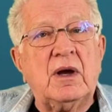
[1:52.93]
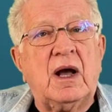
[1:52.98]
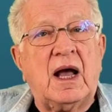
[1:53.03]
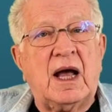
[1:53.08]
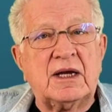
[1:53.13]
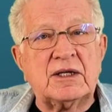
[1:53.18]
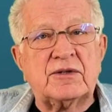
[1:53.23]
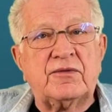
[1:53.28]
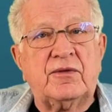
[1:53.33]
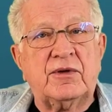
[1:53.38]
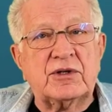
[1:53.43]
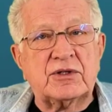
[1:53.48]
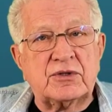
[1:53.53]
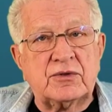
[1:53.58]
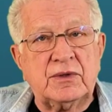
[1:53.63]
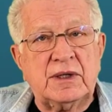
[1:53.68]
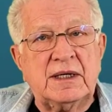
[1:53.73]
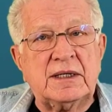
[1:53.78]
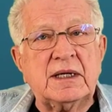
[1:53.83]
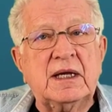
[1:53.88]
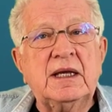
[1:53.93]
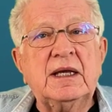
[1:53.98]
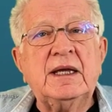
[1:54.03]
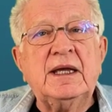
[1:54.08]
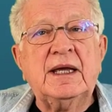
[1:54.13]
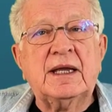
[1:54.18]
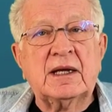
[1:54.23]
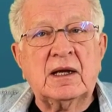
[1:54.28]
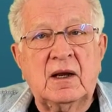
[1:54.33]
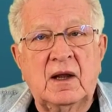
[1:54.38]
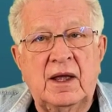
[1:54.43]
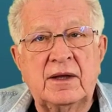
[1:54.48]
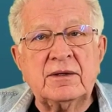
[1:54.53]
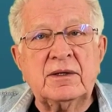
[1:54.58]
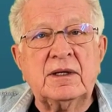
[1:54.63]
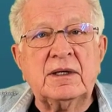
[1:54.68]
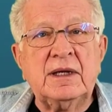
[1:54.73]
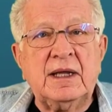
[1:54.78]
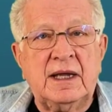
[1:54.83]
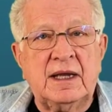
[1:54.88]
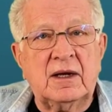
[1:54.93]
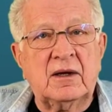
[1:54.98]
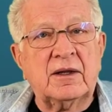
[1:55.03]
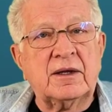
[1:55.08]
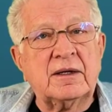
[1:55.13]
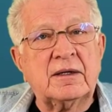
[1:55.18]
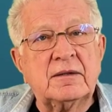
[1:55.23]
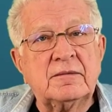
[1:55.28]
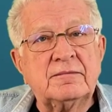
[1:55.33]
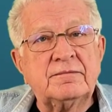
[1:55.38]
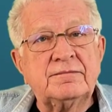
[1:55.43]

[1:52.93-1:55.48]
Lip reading: Oxford Street in London, England.